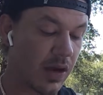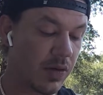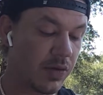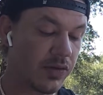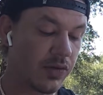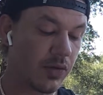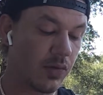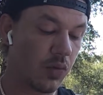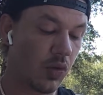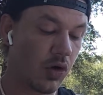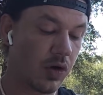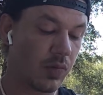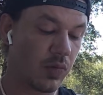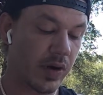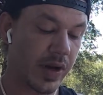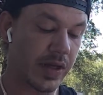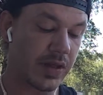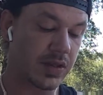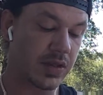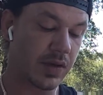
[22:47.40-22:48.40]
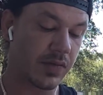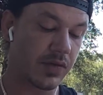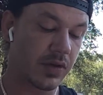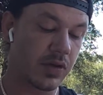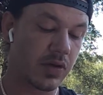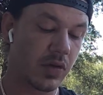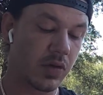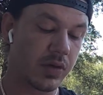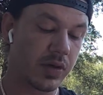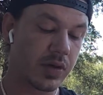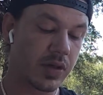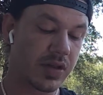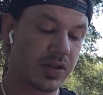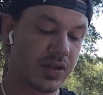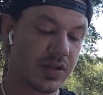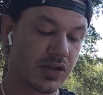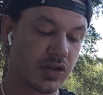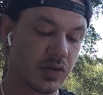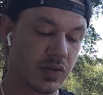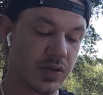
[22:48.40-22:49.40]
I allow the warm rays of the
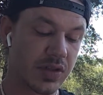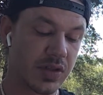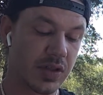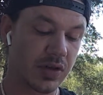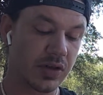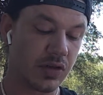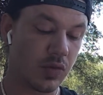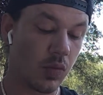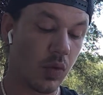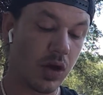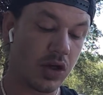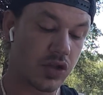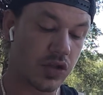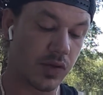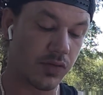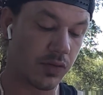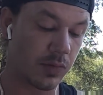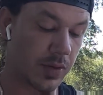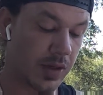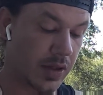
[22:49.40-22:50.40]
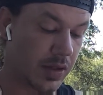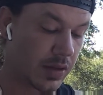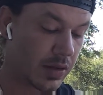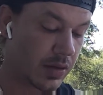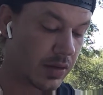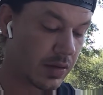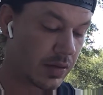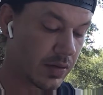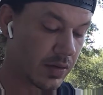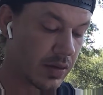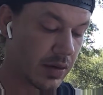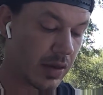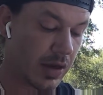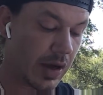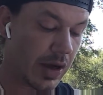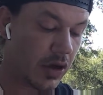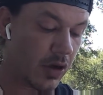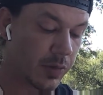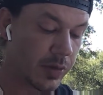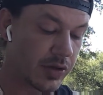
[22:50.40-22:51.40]
golden central sun to wash over me.
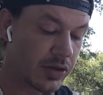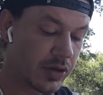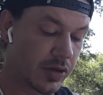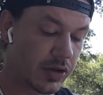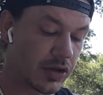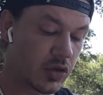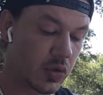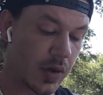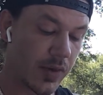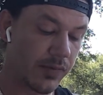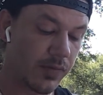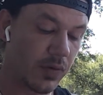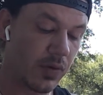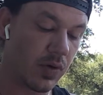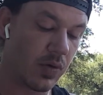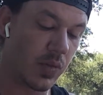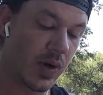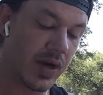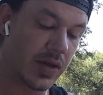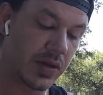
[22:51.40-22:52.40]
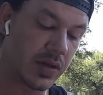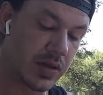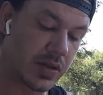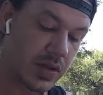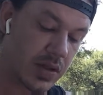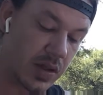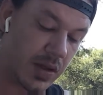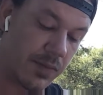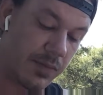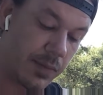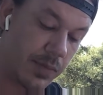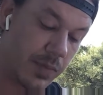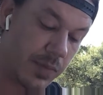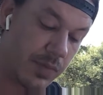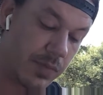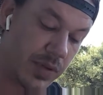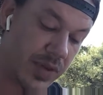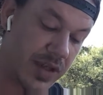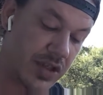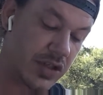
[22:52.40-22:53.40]
I open to the joyful awareness
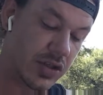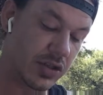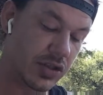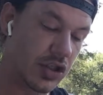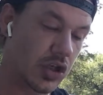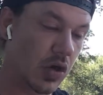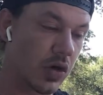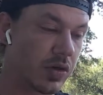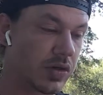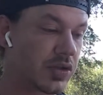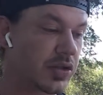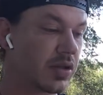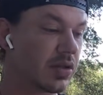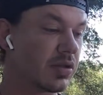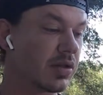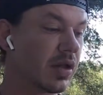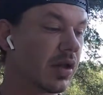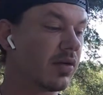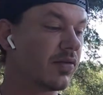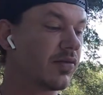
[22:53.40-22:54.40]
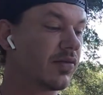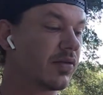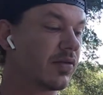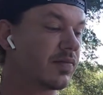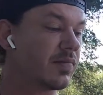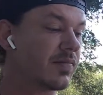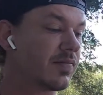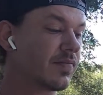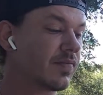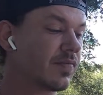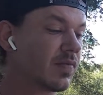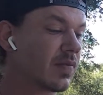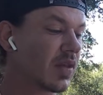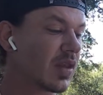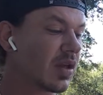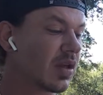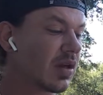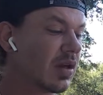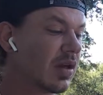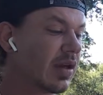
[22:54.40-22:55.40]
of bliss-charged love.
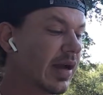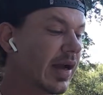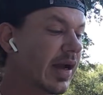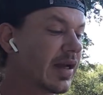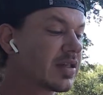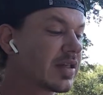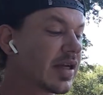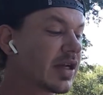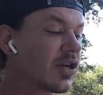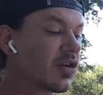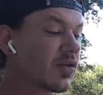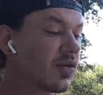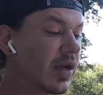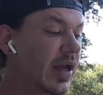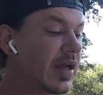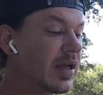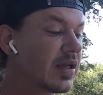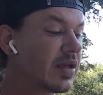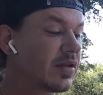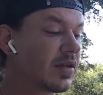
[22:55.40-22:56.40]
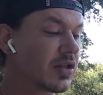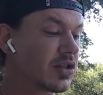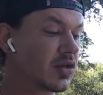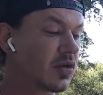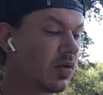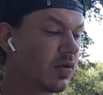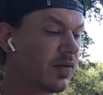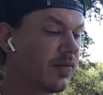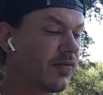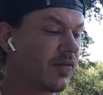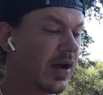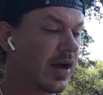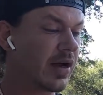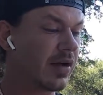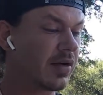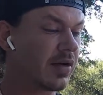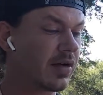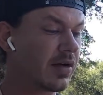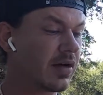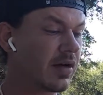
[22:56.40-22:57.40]
As I create this
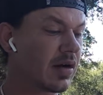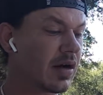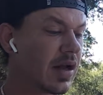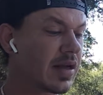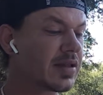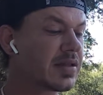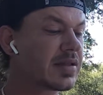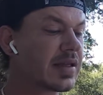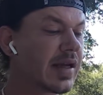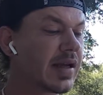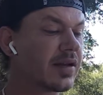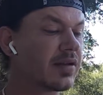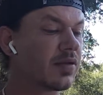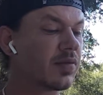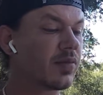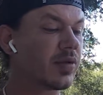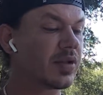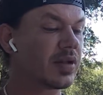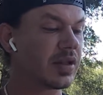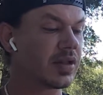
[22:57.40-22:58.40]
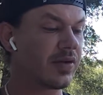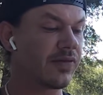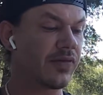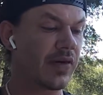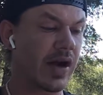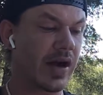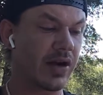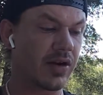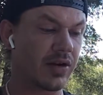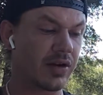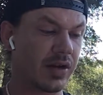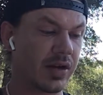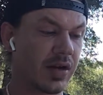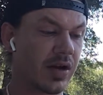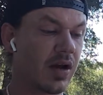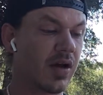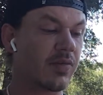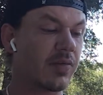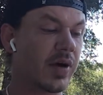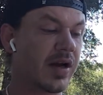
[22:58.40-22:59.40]
golden fire, I stand within the
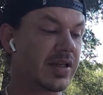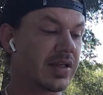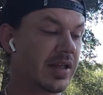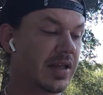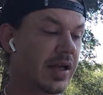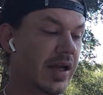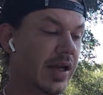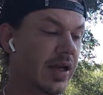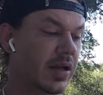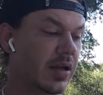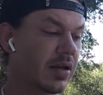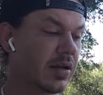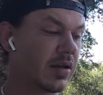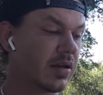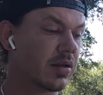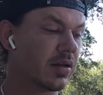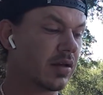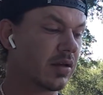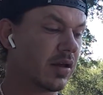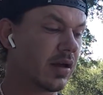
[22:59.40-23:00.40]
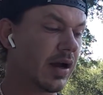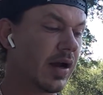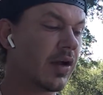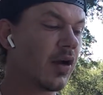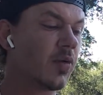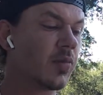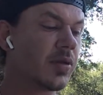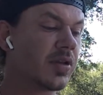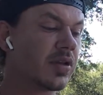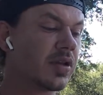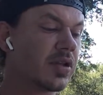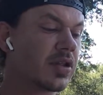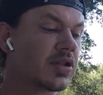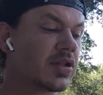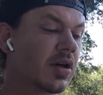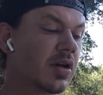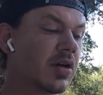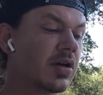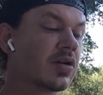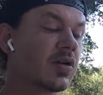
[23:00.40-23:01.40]
firing of my DNA. I
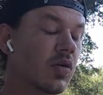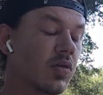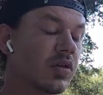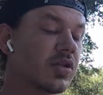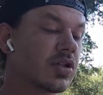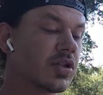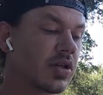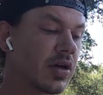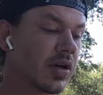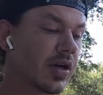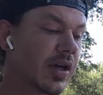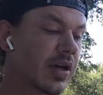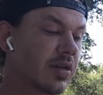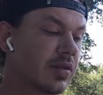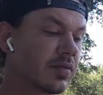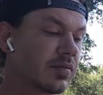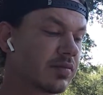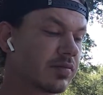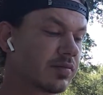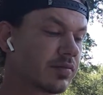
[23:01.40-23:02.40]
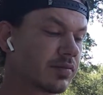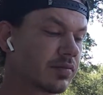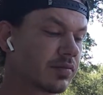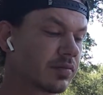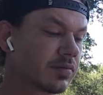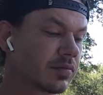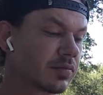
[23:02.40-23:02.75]
open the golden stargate.